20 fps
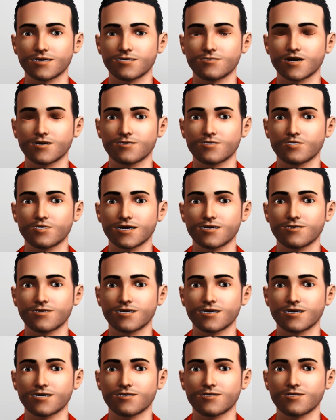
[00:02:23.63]
And I used to
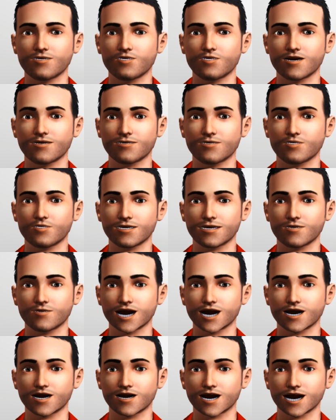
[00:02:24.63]
love doing that. I used to love sharing
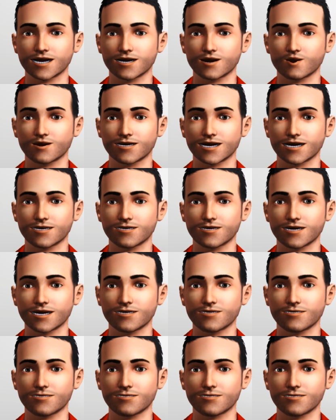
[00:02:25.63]
my knowledge. But then I thought...